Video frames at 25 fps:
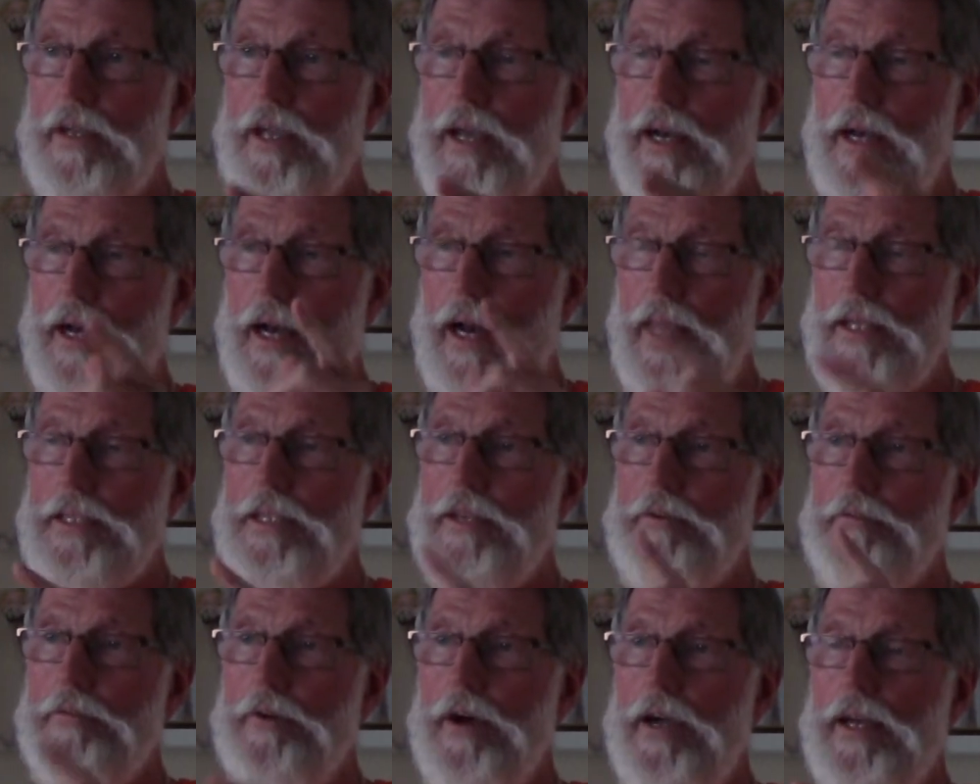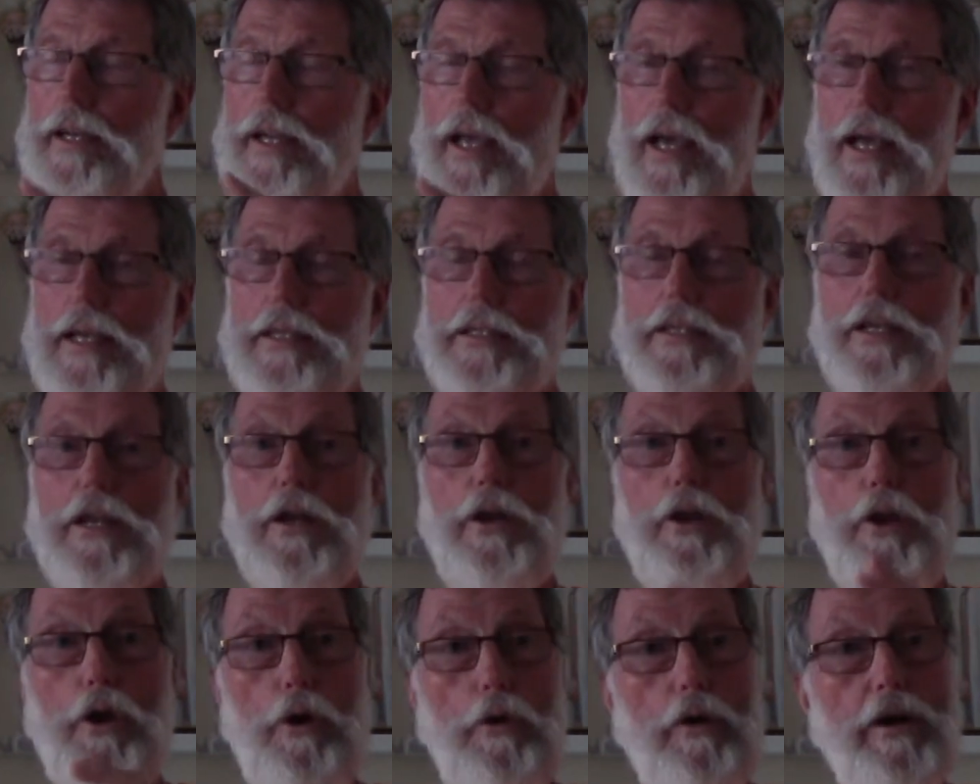get classified as
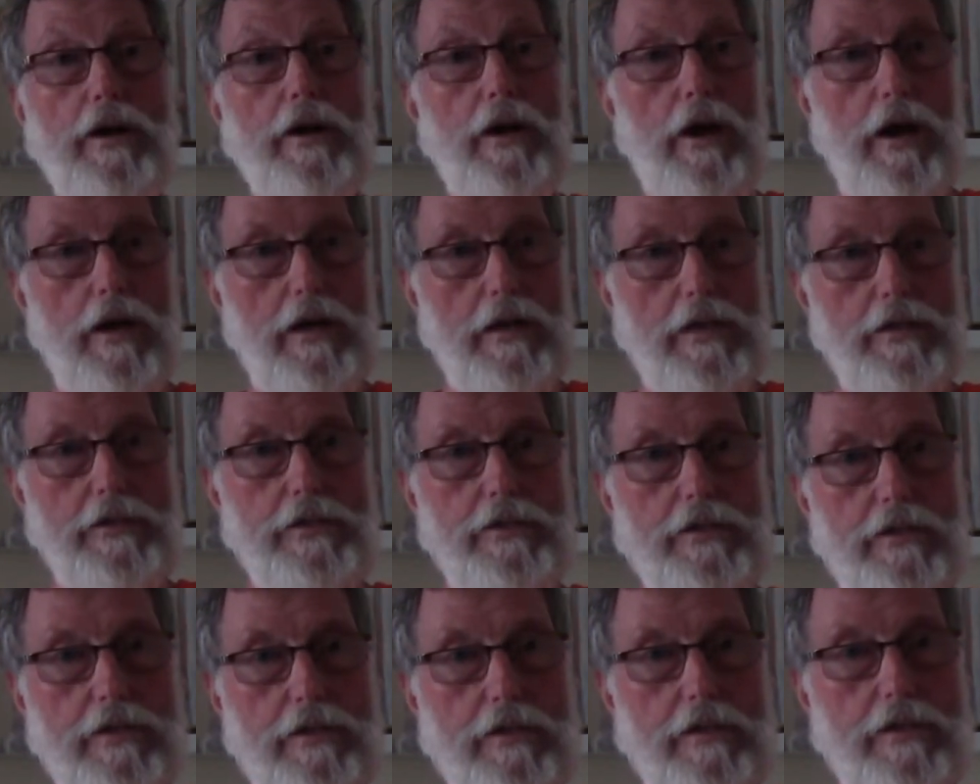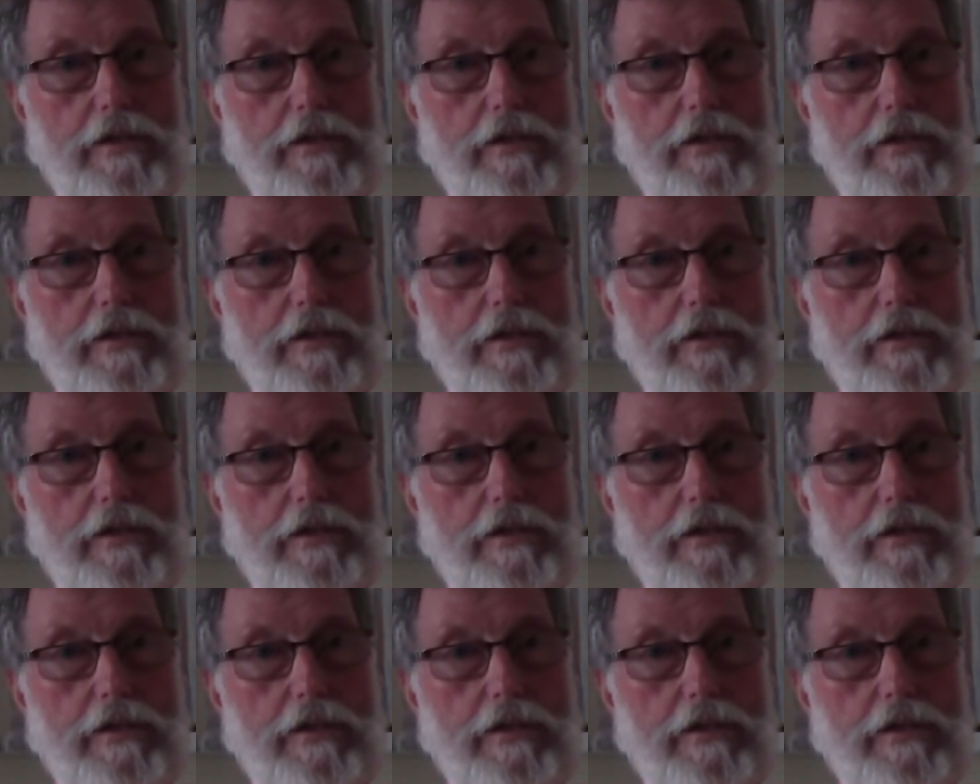lower knowledge.